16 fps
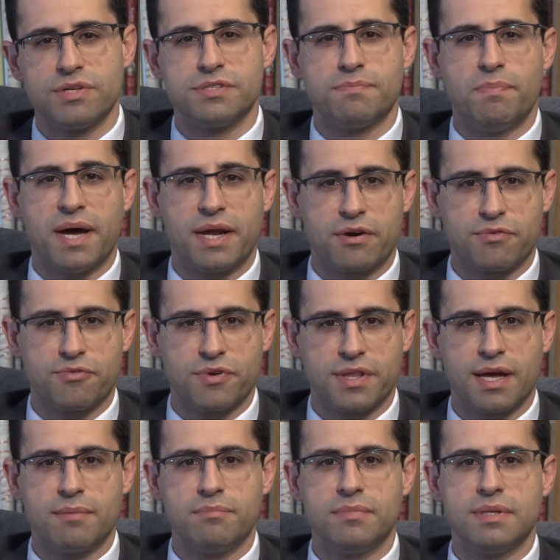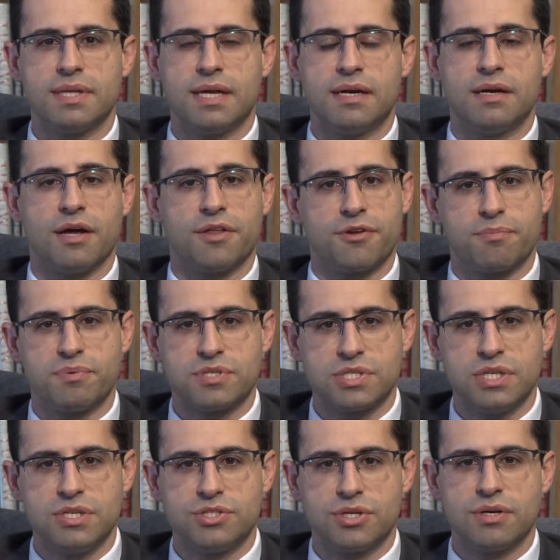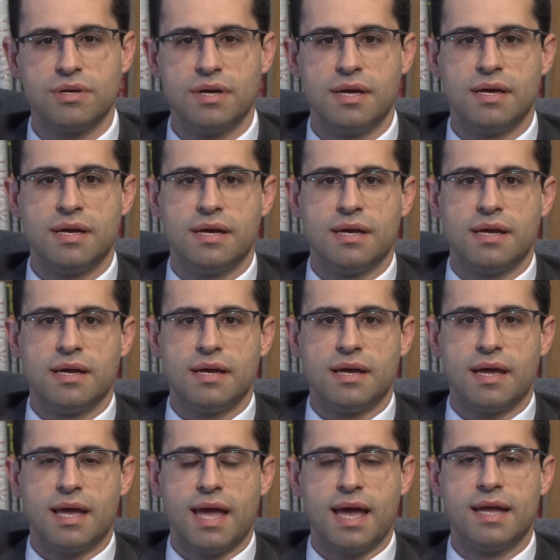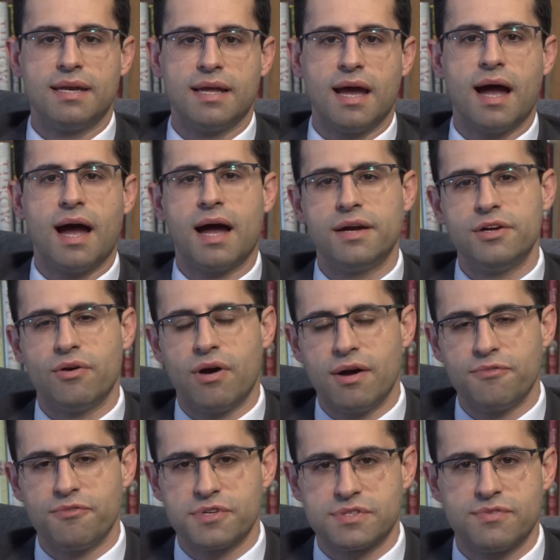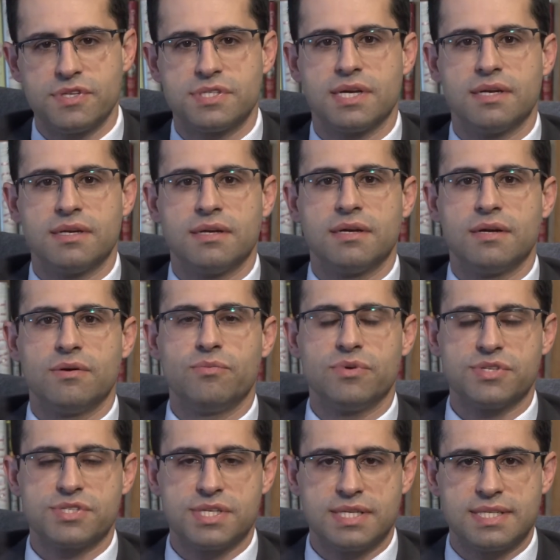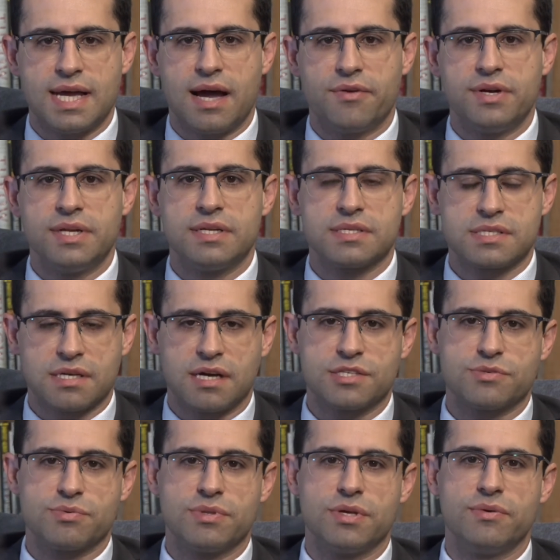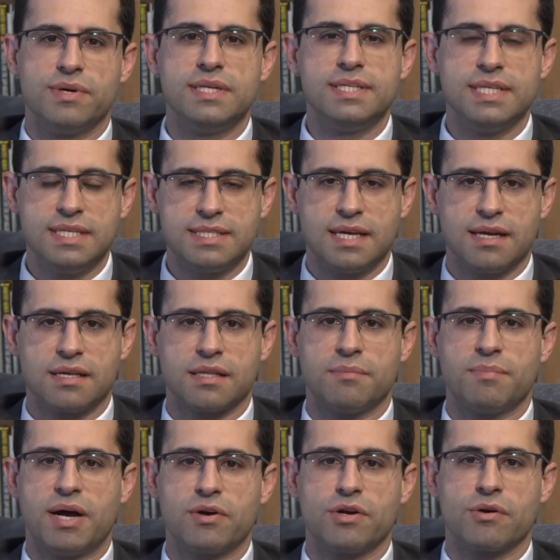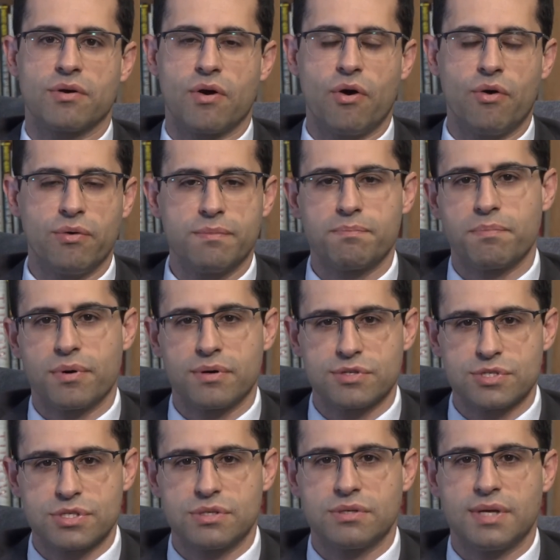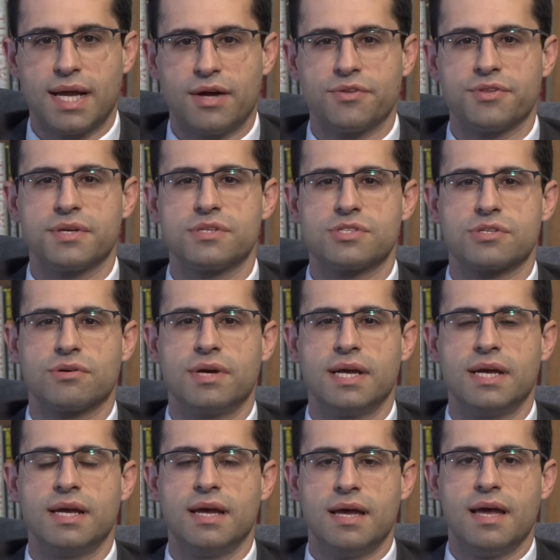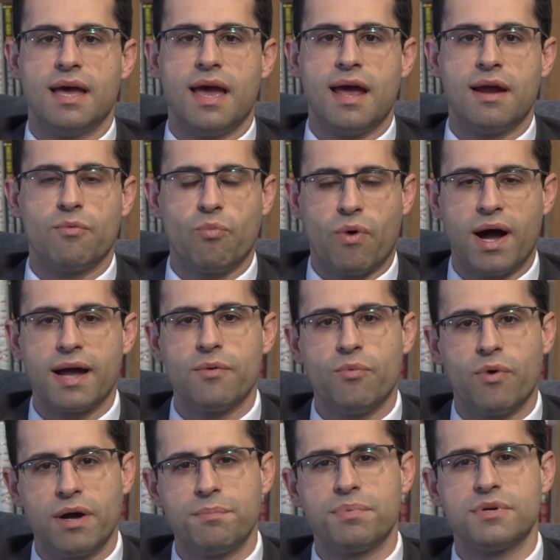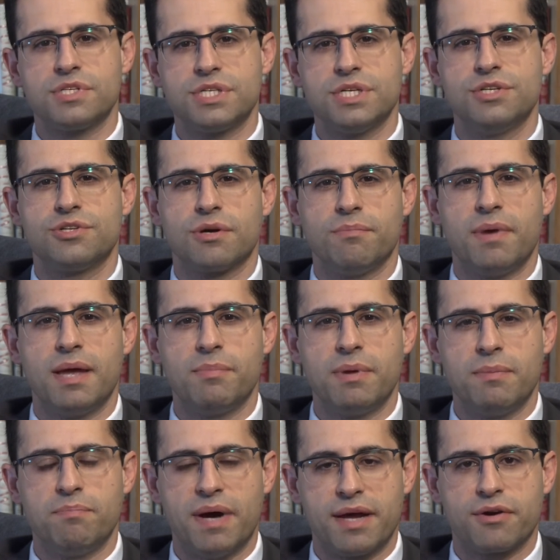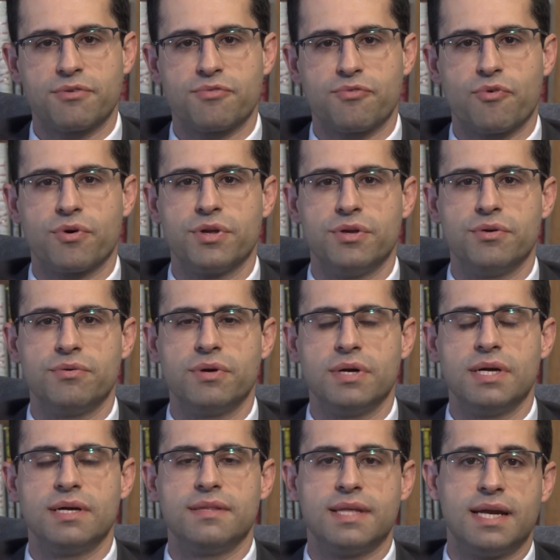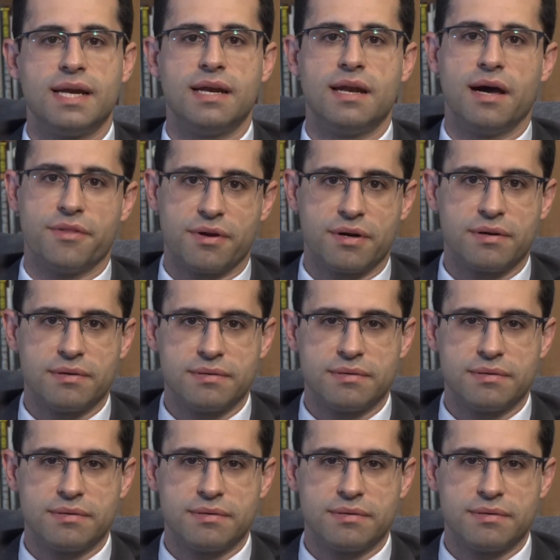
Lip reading: is better for them than another procedure, and on your office visit, we'll sit down and discuss with you in detail about your own personal health history and why one procedure may be better for you than another.